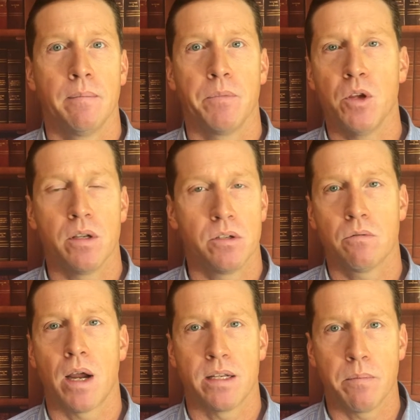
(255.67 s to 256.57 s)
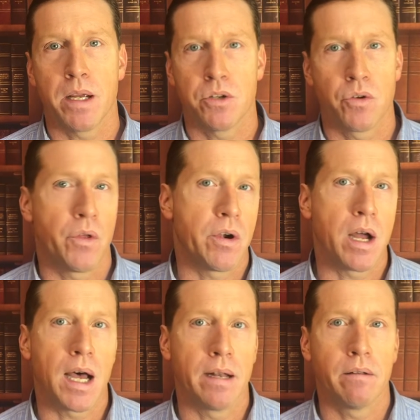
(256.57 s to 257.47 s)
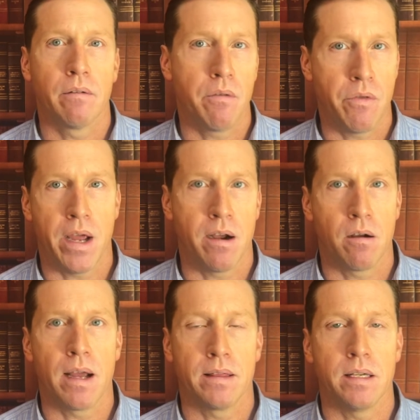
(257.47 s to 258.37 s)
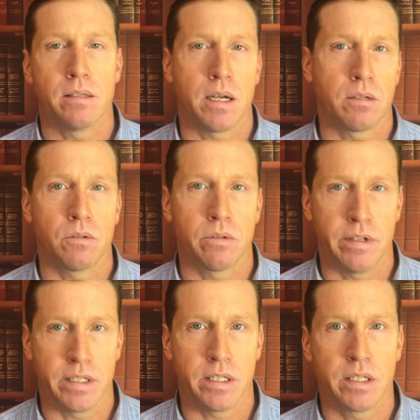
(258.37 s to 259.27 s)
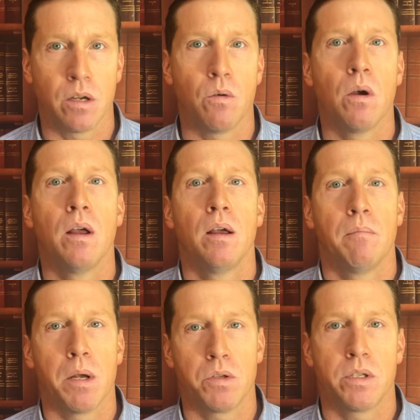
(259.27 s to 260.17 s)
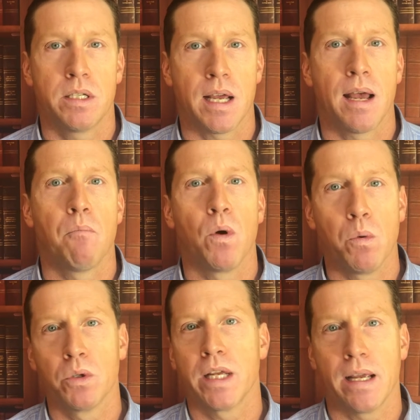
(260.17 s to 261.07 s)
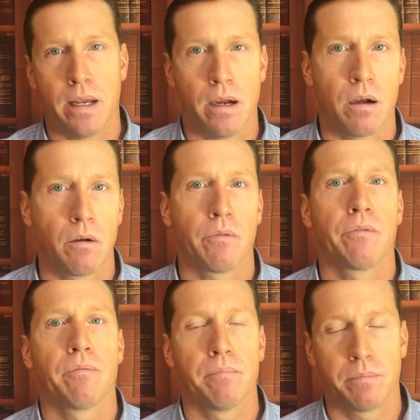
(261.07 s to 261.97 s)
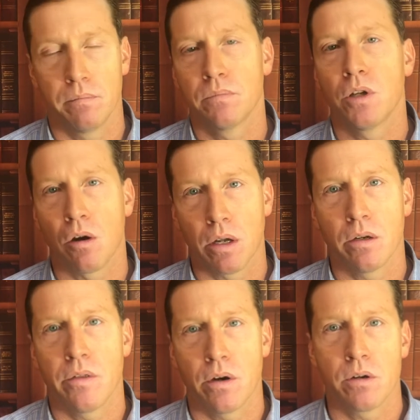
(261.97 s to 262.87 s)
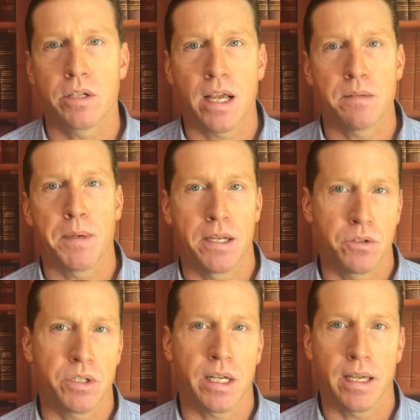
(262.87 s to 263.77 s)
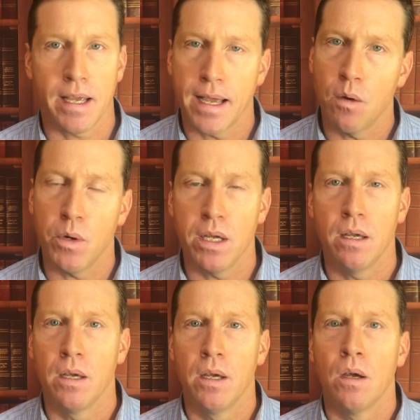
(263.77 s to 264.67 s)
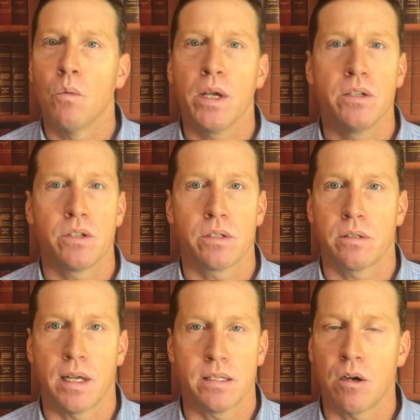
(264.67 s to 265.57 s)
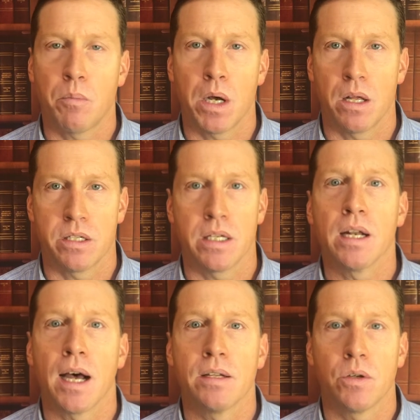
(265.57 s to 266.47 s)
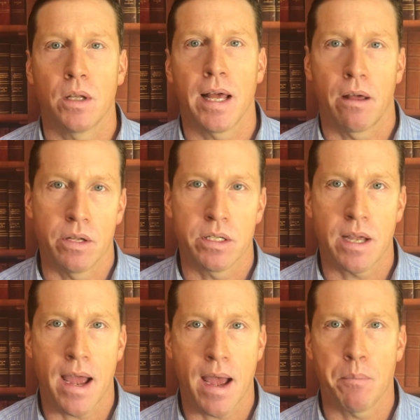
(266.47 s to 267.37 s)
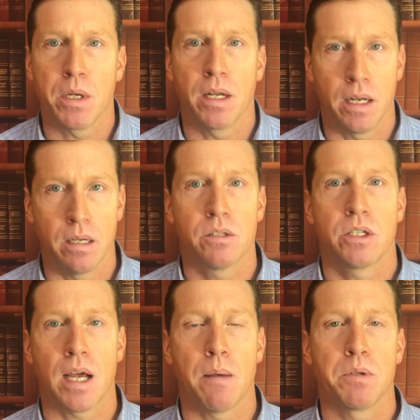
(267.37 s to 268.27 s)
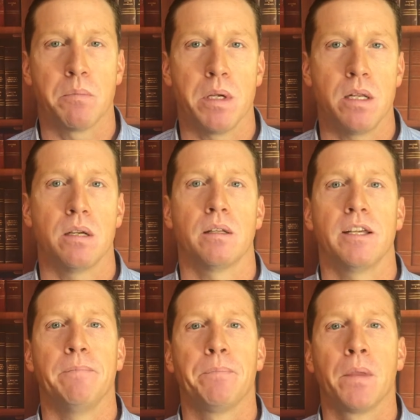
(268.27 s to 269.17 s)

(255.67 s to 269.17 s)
It's your right to make sure they're not there at these doctor's visits. So most of the time we will take care of talking to the nurse case manager saying, hey, it's our policy not to allow this to happen, and it stops immediately.